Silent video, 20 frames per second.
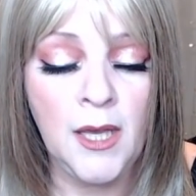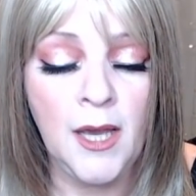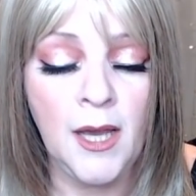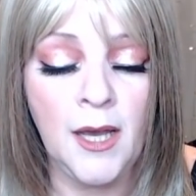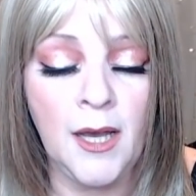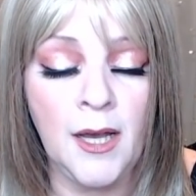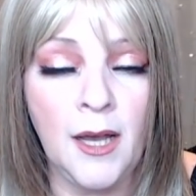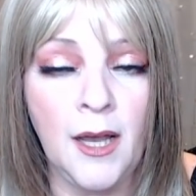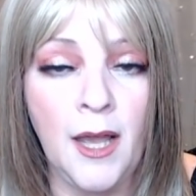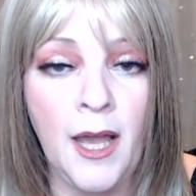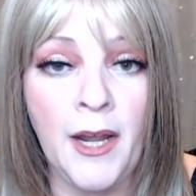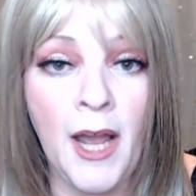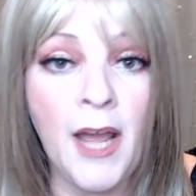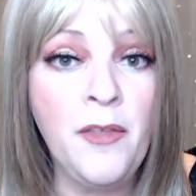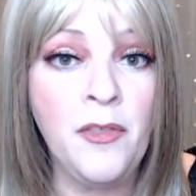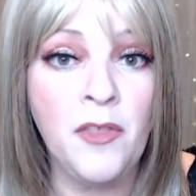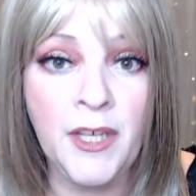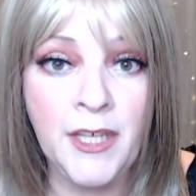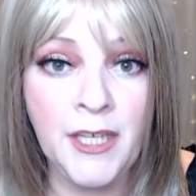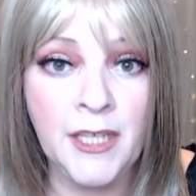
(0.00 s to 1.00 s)
Uh, and I
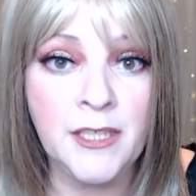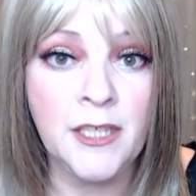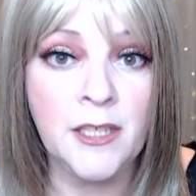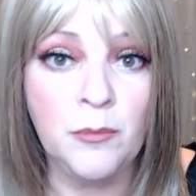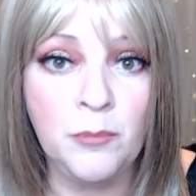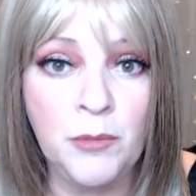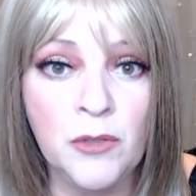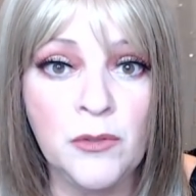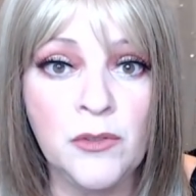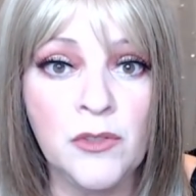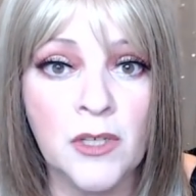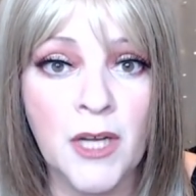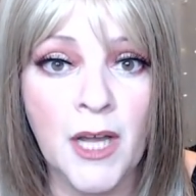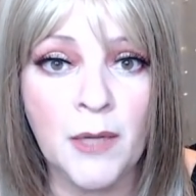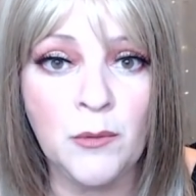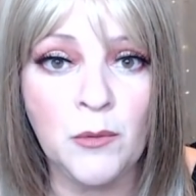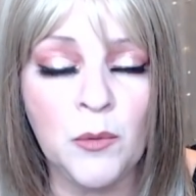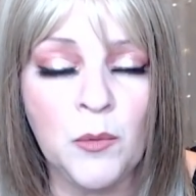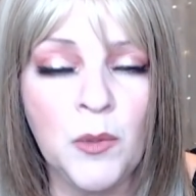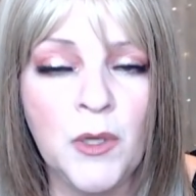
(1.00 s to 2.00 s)
think he did abuse the
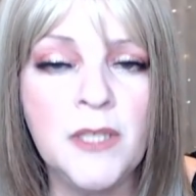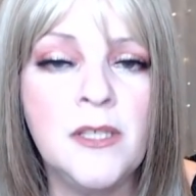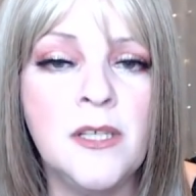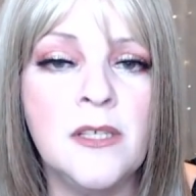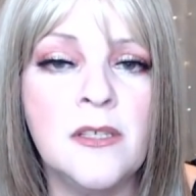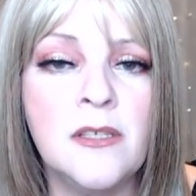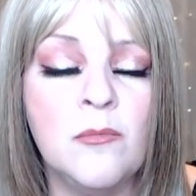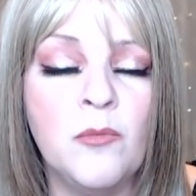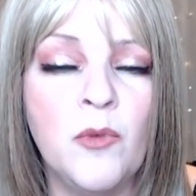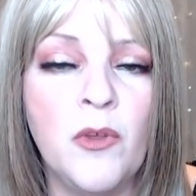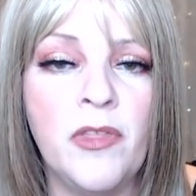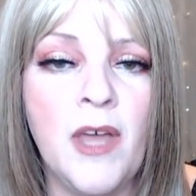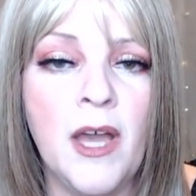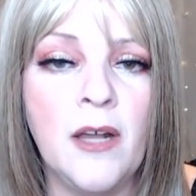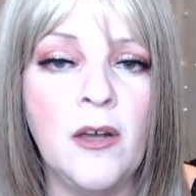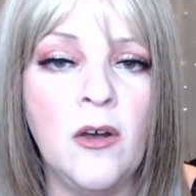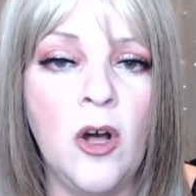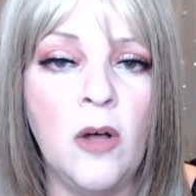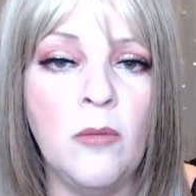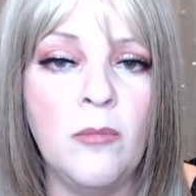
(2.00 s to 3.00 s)
911 system with that
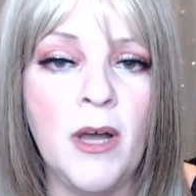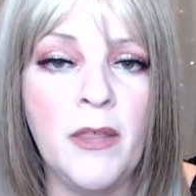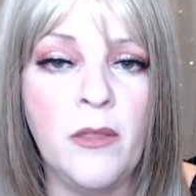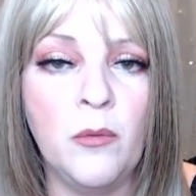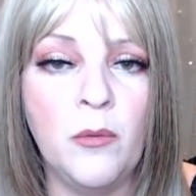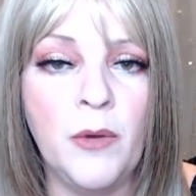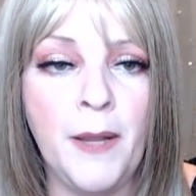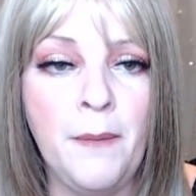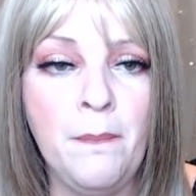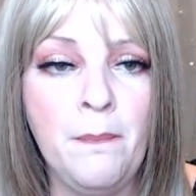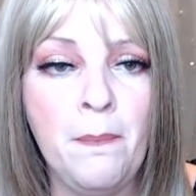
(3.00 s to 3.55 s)
call, by the way.